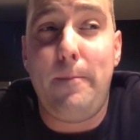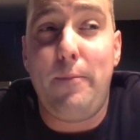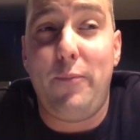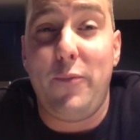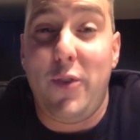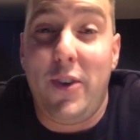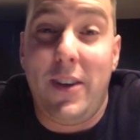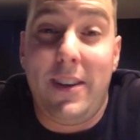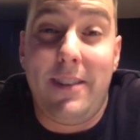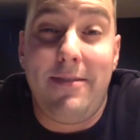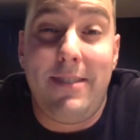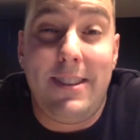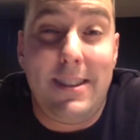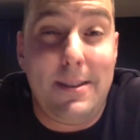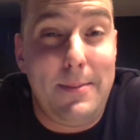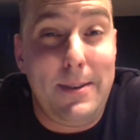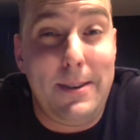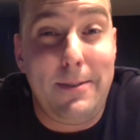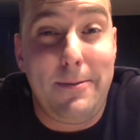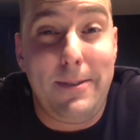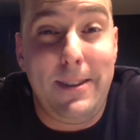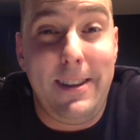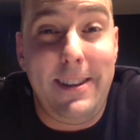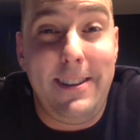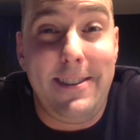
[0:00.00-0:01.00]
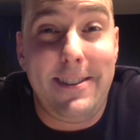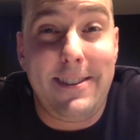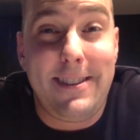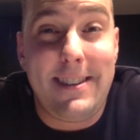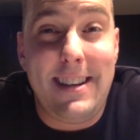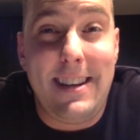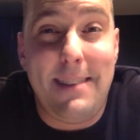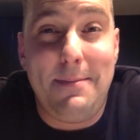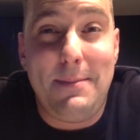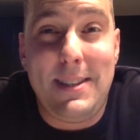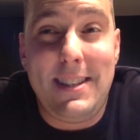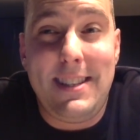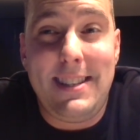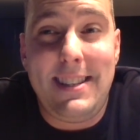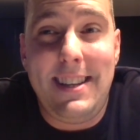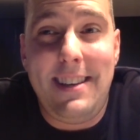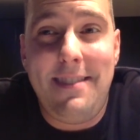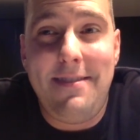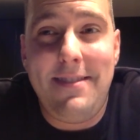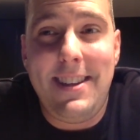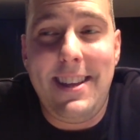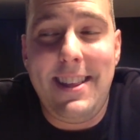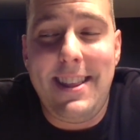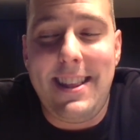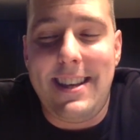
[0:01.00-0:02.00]
well, it's been a really long time since
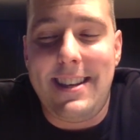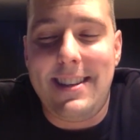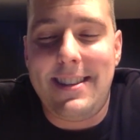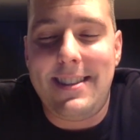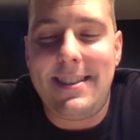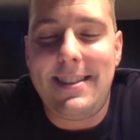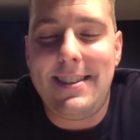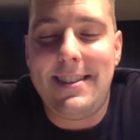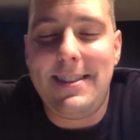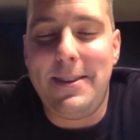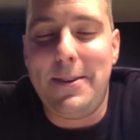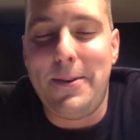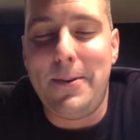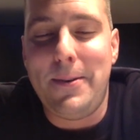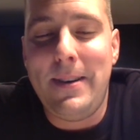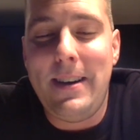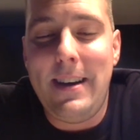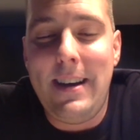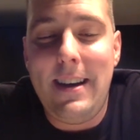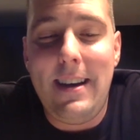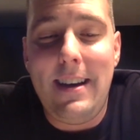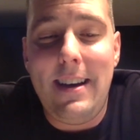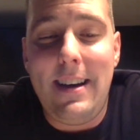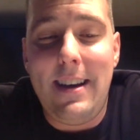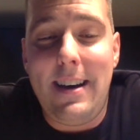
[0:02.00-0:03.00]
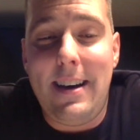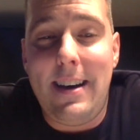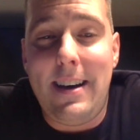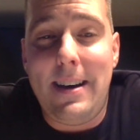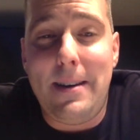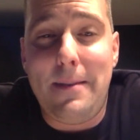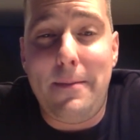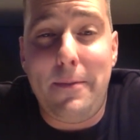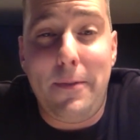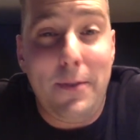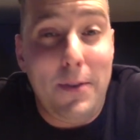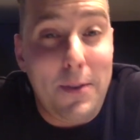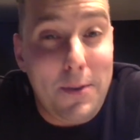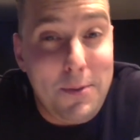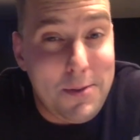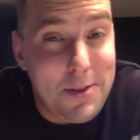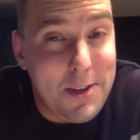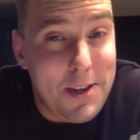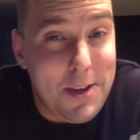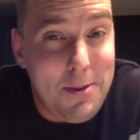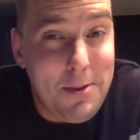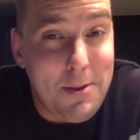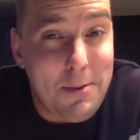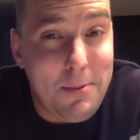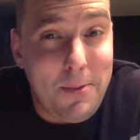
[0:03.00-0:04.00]
I've done this. So for those
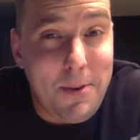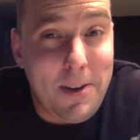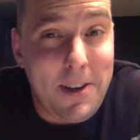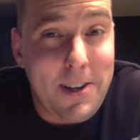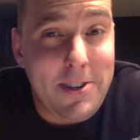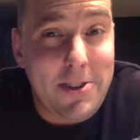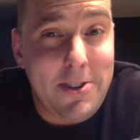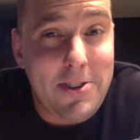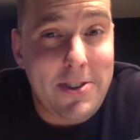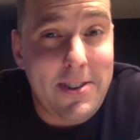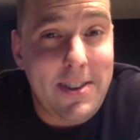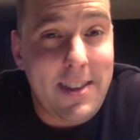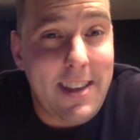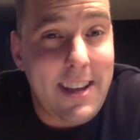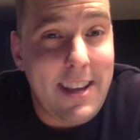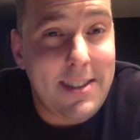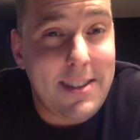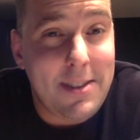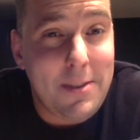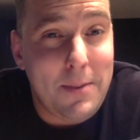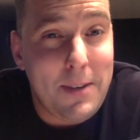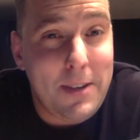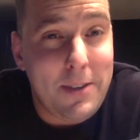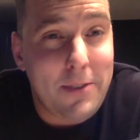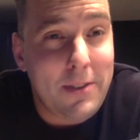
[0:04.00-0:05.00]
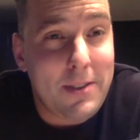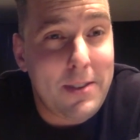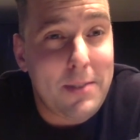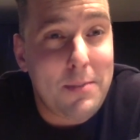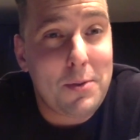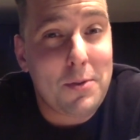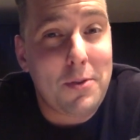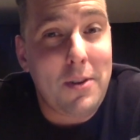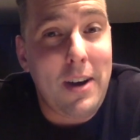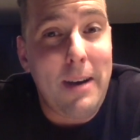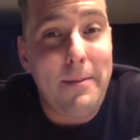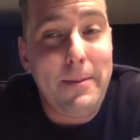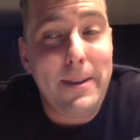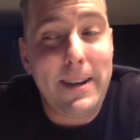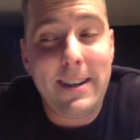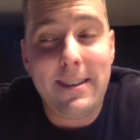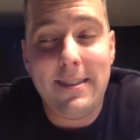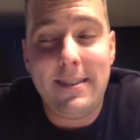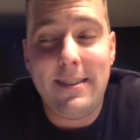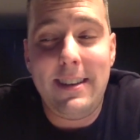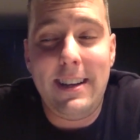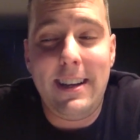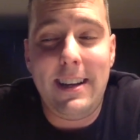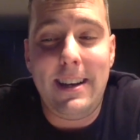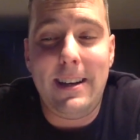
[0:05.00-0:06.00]
of you that watch, so much for
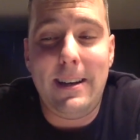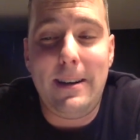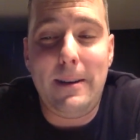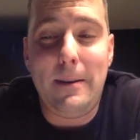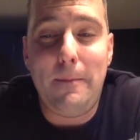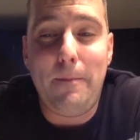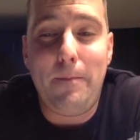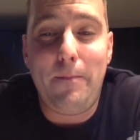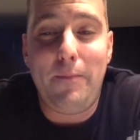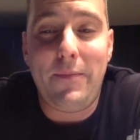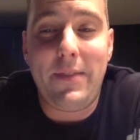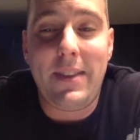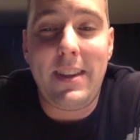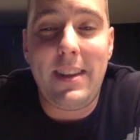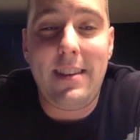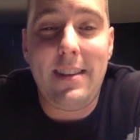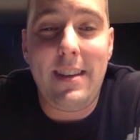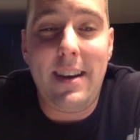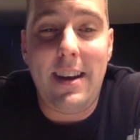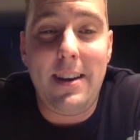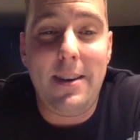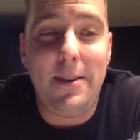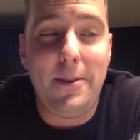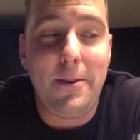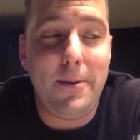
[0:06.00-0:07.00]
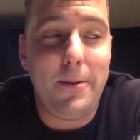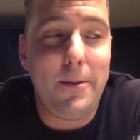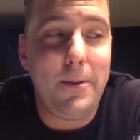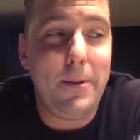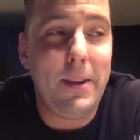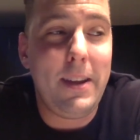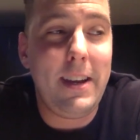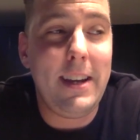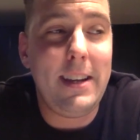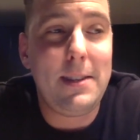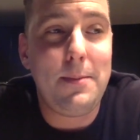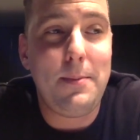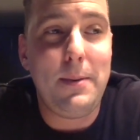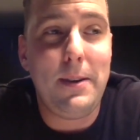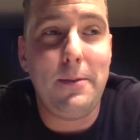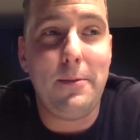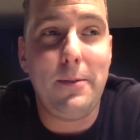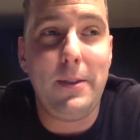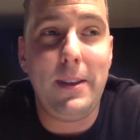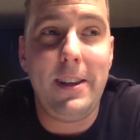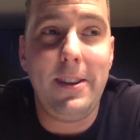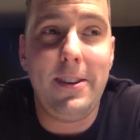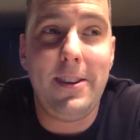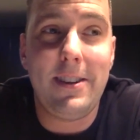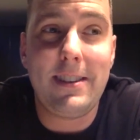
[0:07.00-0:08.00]
subscribing. I know that it's been a
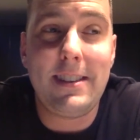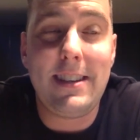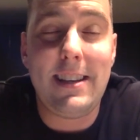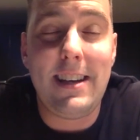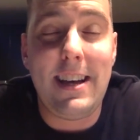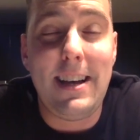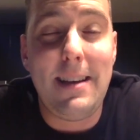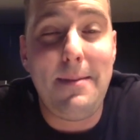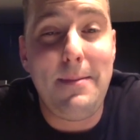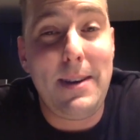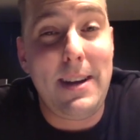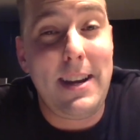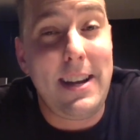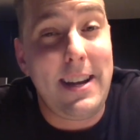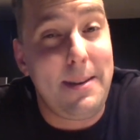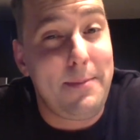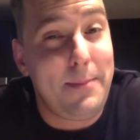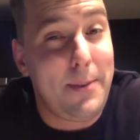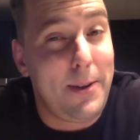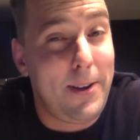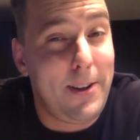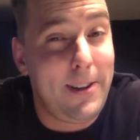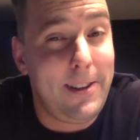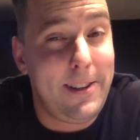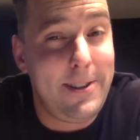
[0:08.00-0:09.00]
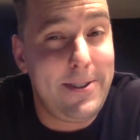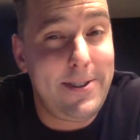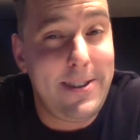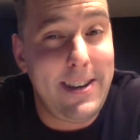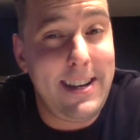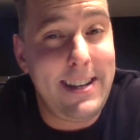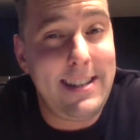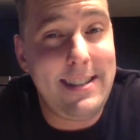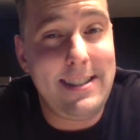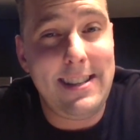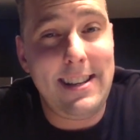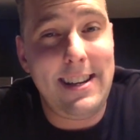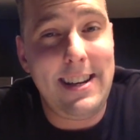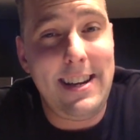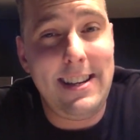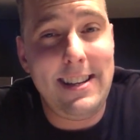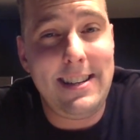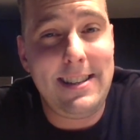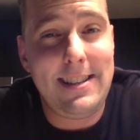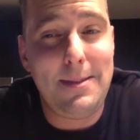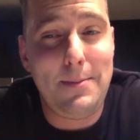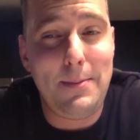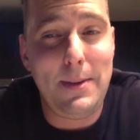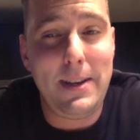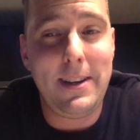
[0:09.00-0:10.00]
really long time, and I apologize that I
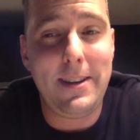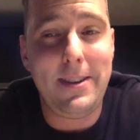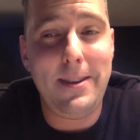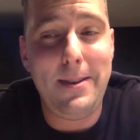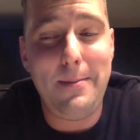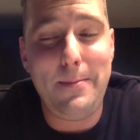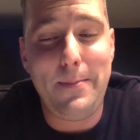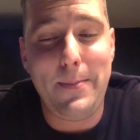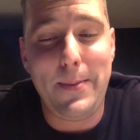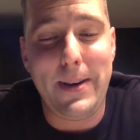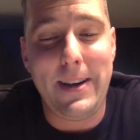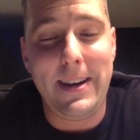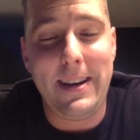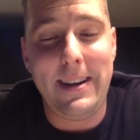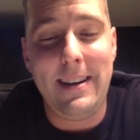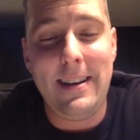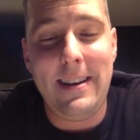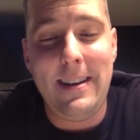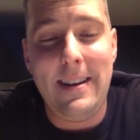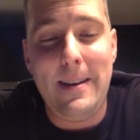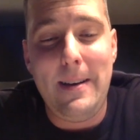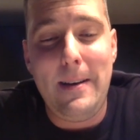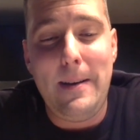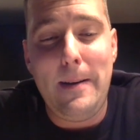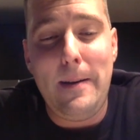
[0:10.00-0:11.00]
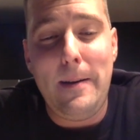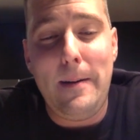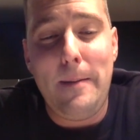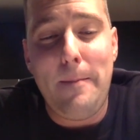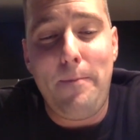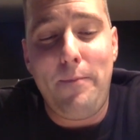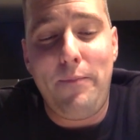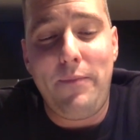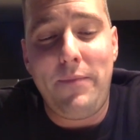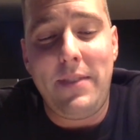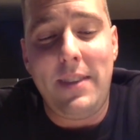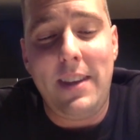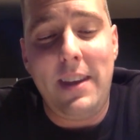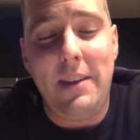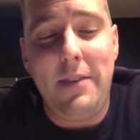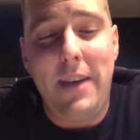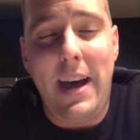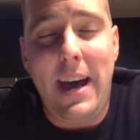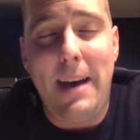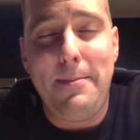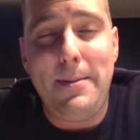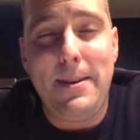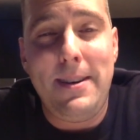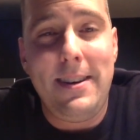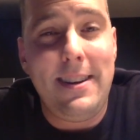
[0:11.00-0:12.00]
disappeared, but life
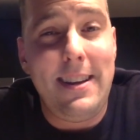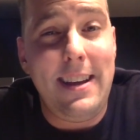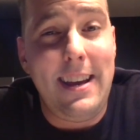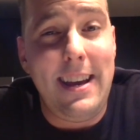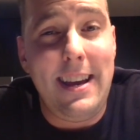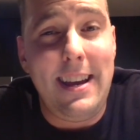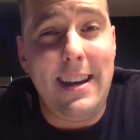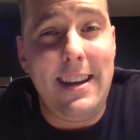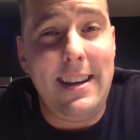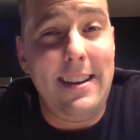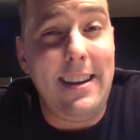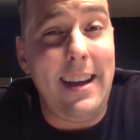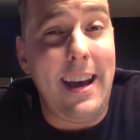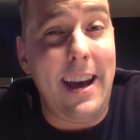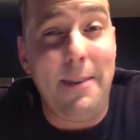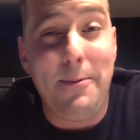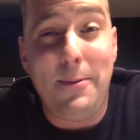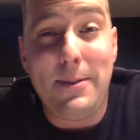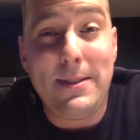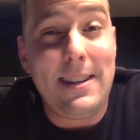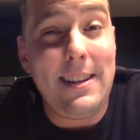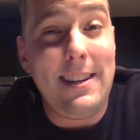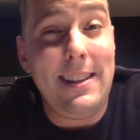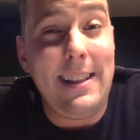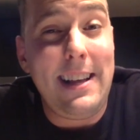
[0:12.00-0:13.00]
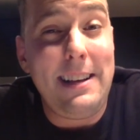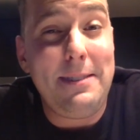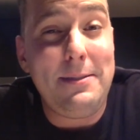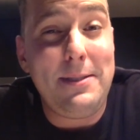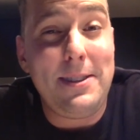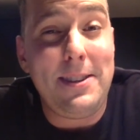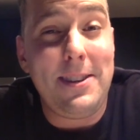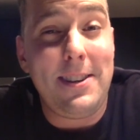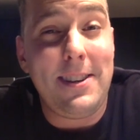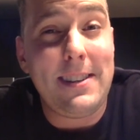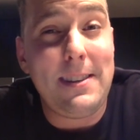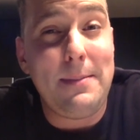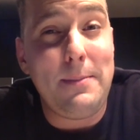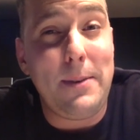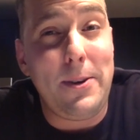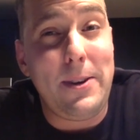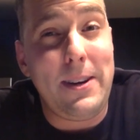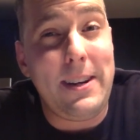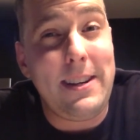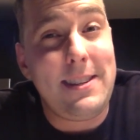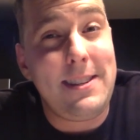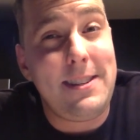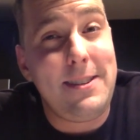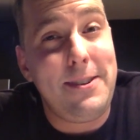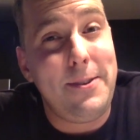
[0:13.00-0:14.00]
happened, and I wasn't allowed to talk about
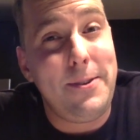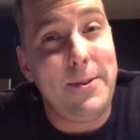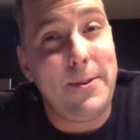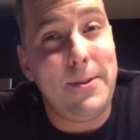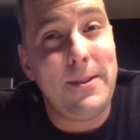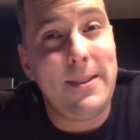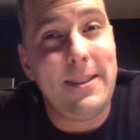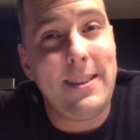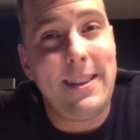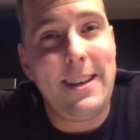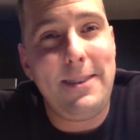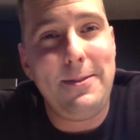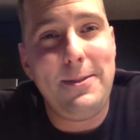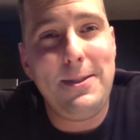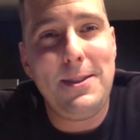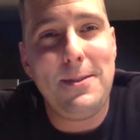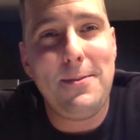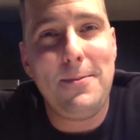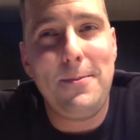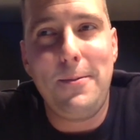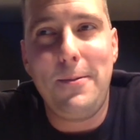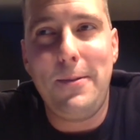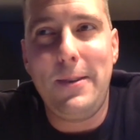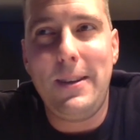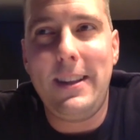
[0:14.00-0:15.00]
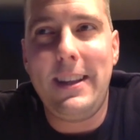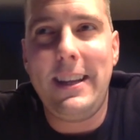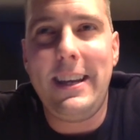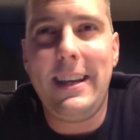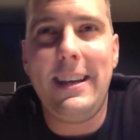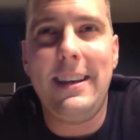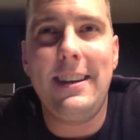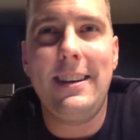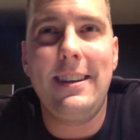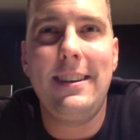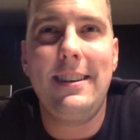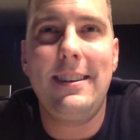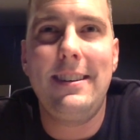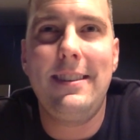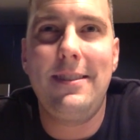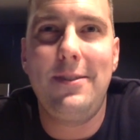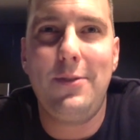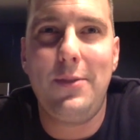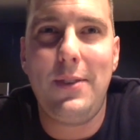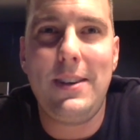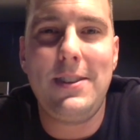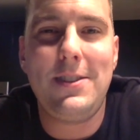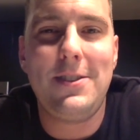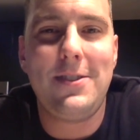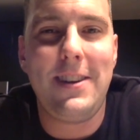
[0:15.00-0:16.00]
it. So that was a really
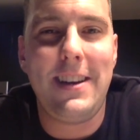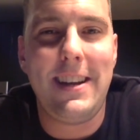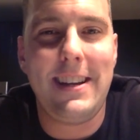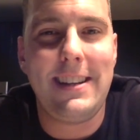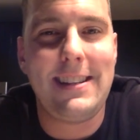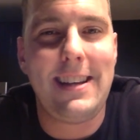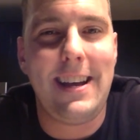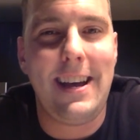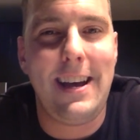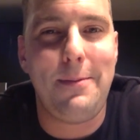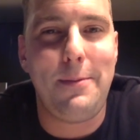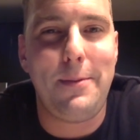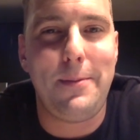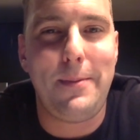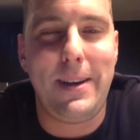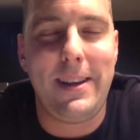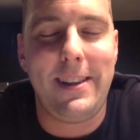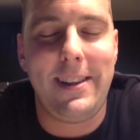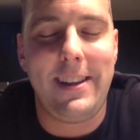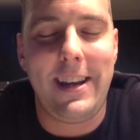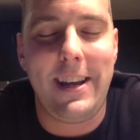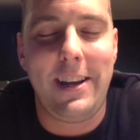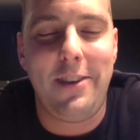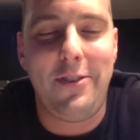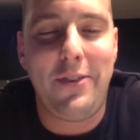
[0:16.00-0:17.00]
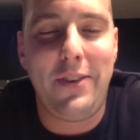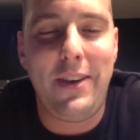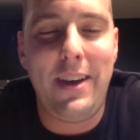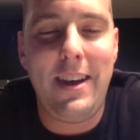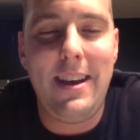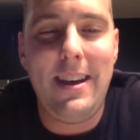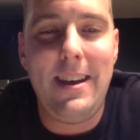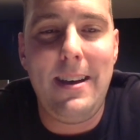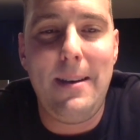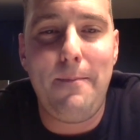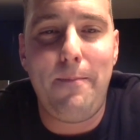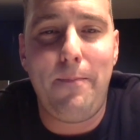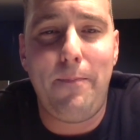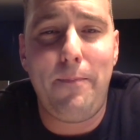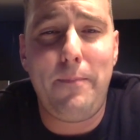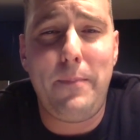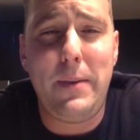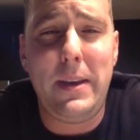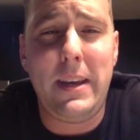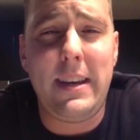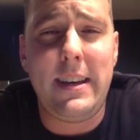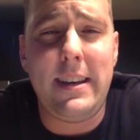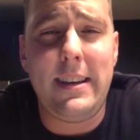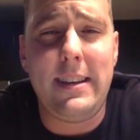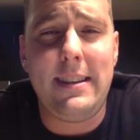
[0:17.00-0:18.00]
frustrating time of my life
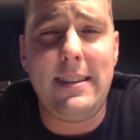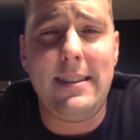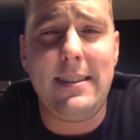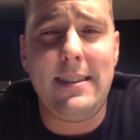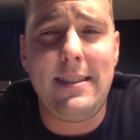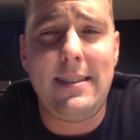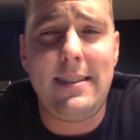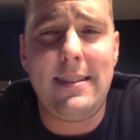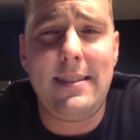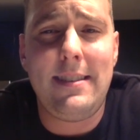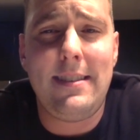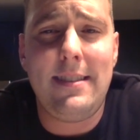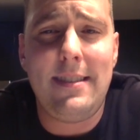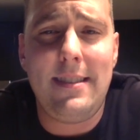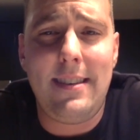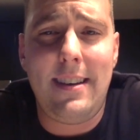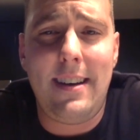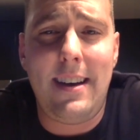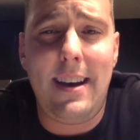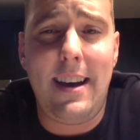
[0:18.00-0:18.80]
because